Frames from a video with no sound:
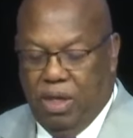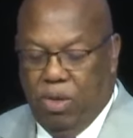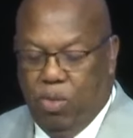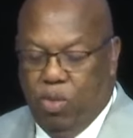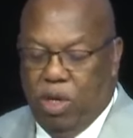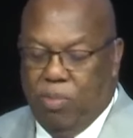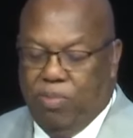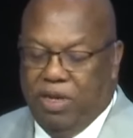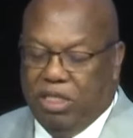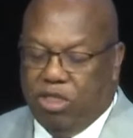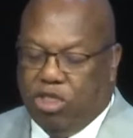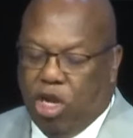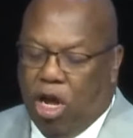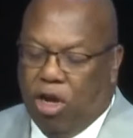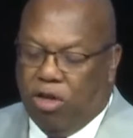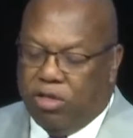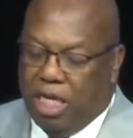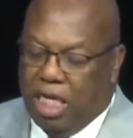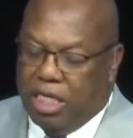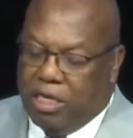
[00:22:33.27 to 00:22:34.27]
We've been
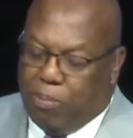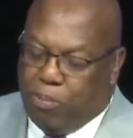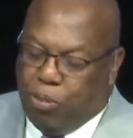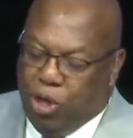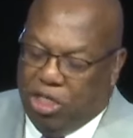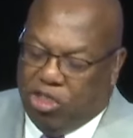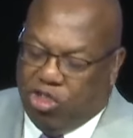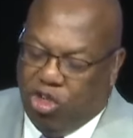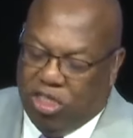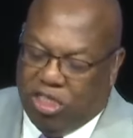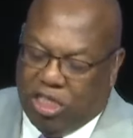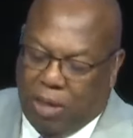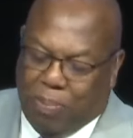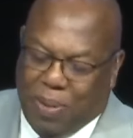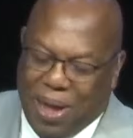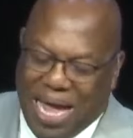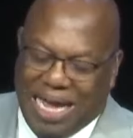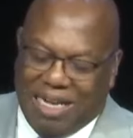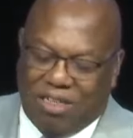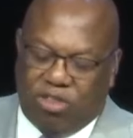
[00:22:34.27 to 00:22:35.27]
taught that the preacher is the
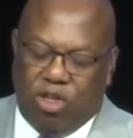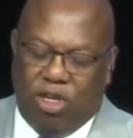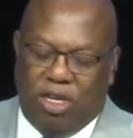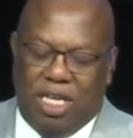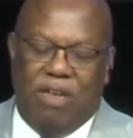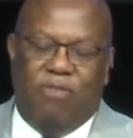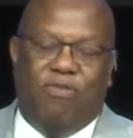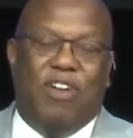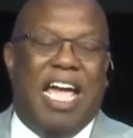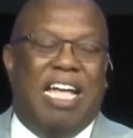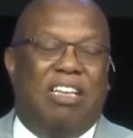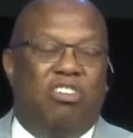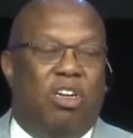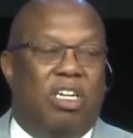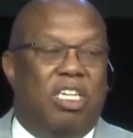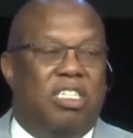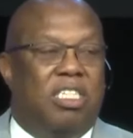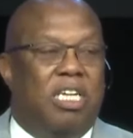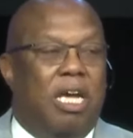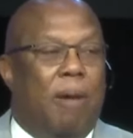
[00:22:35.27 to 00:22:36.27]
pastor, the
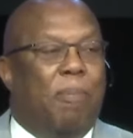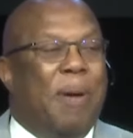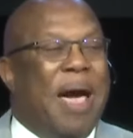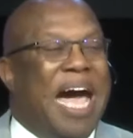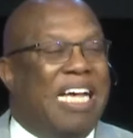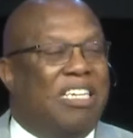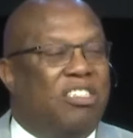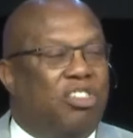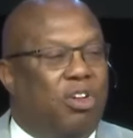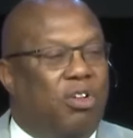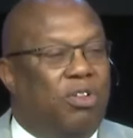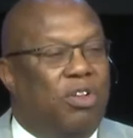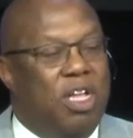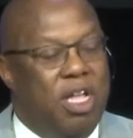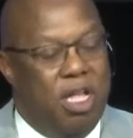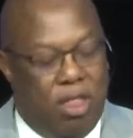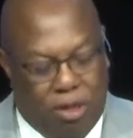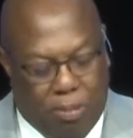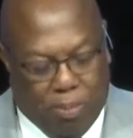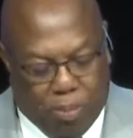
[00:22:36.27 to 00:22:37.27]
evangelist, the apostle,
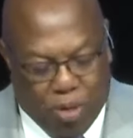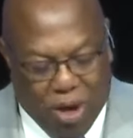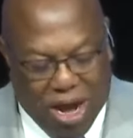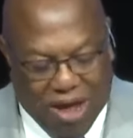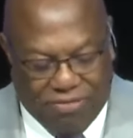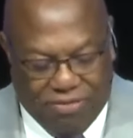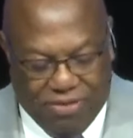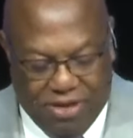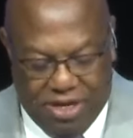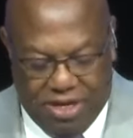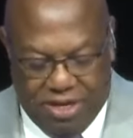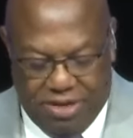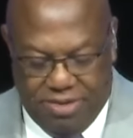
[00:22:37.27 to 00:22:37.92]
the prophet.